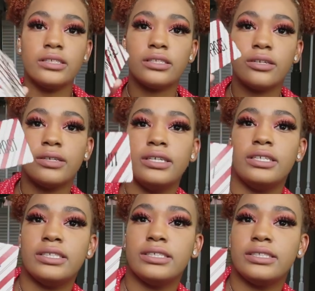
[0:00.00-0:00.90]
So it
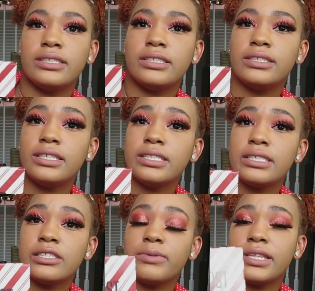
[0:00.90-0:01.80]
is
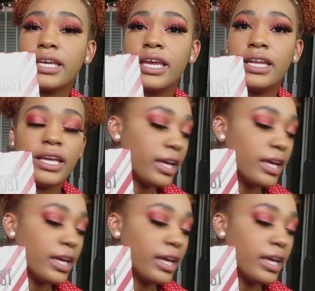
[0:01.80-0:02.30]
this with the candy